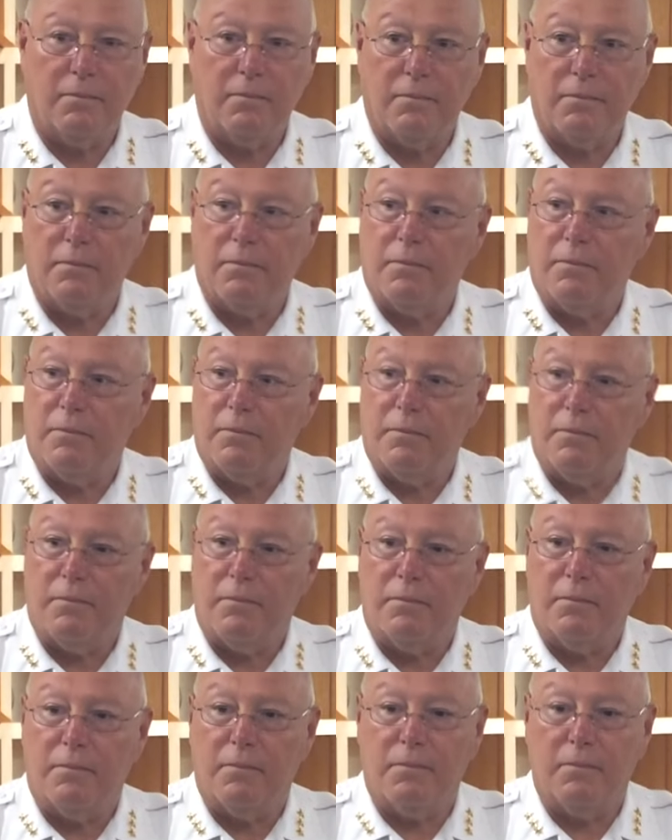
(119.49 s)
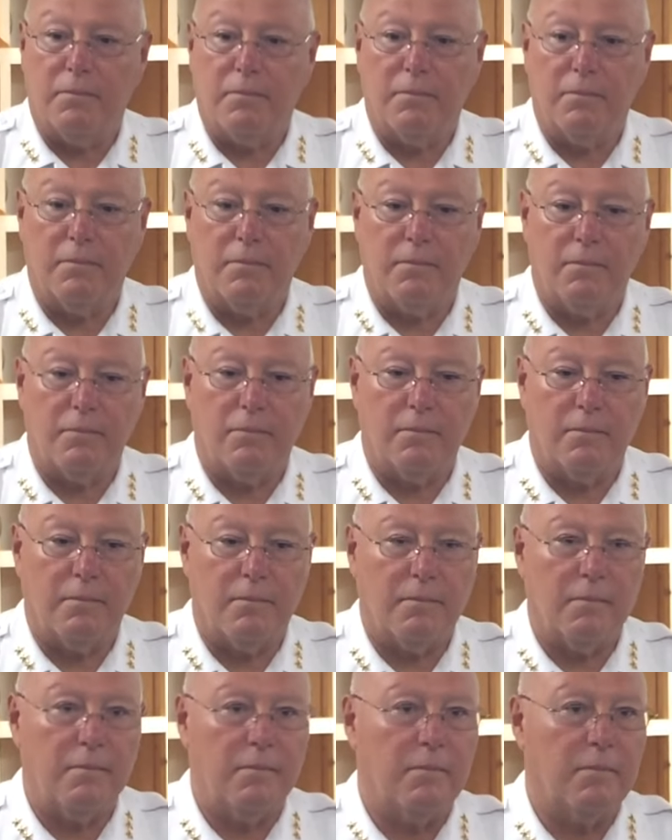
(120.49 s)

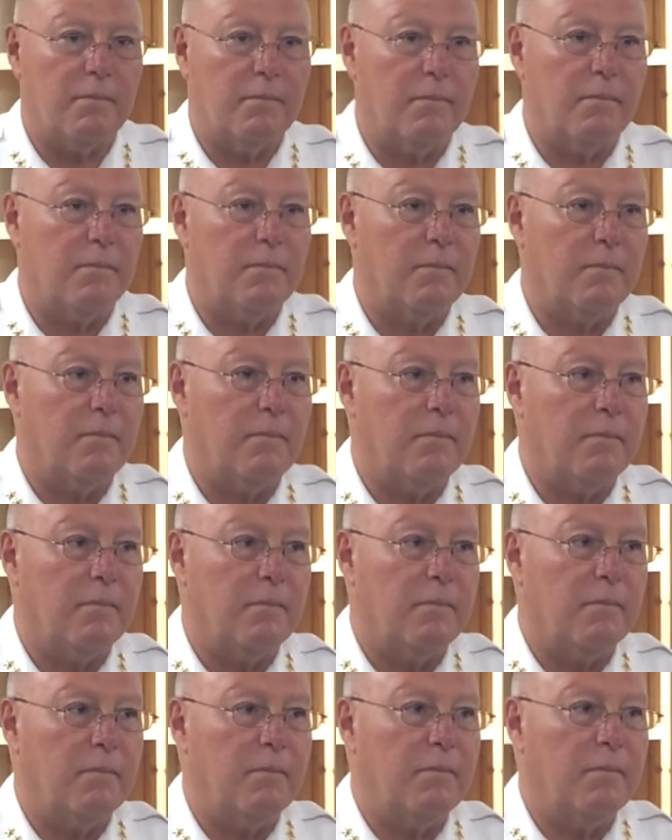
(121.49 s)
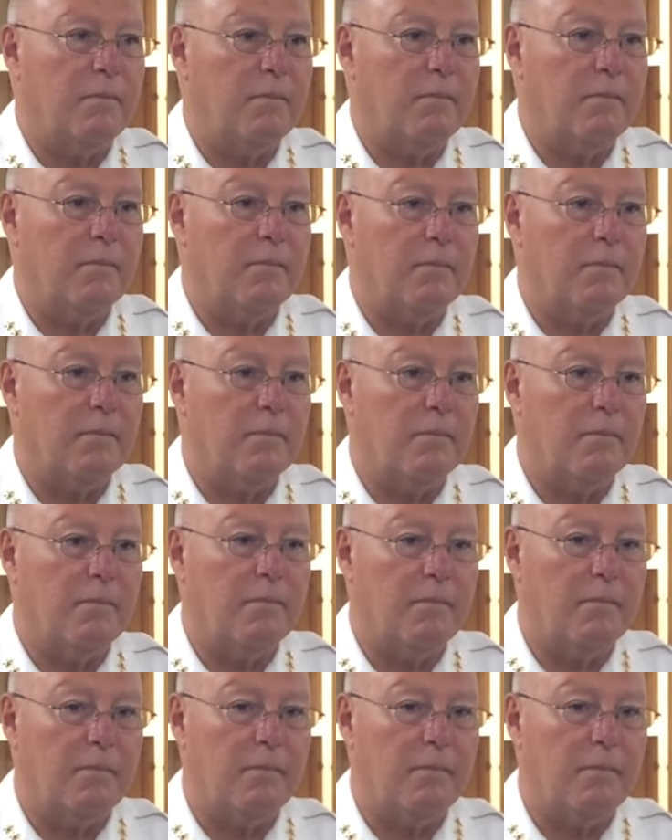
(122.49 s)
No words are spoken by the person on screen.